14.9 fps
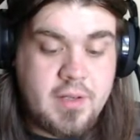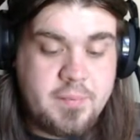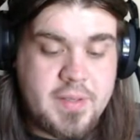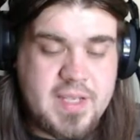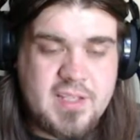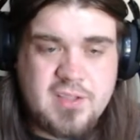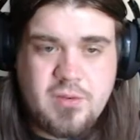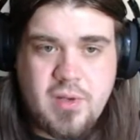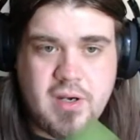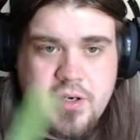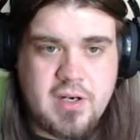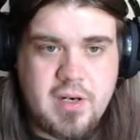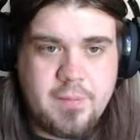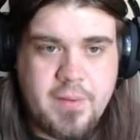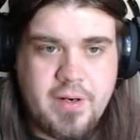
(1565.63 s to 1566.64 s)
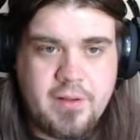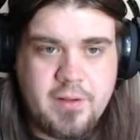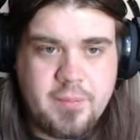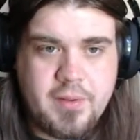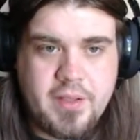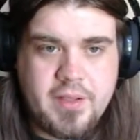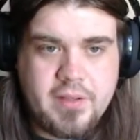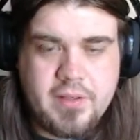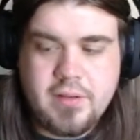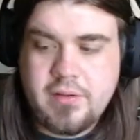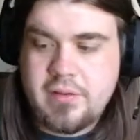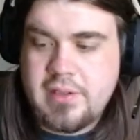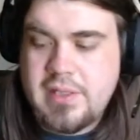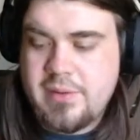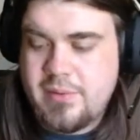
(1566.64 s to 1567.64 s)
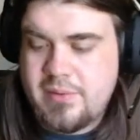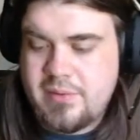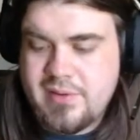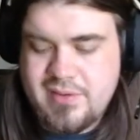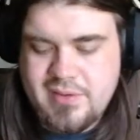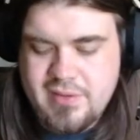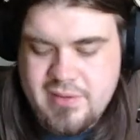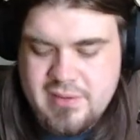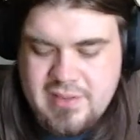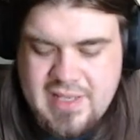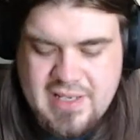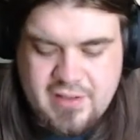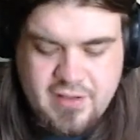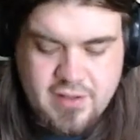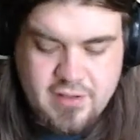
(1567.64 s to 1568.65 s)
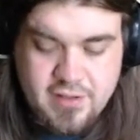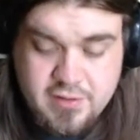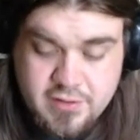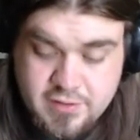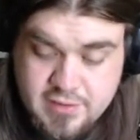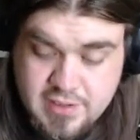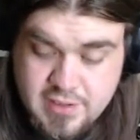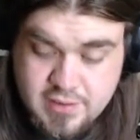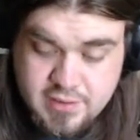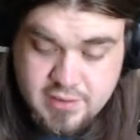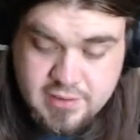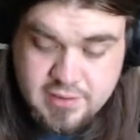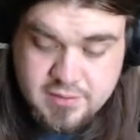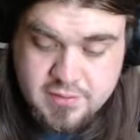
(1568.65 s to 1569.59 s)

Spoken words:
Peace Walker I barely played. I couldn't understand it.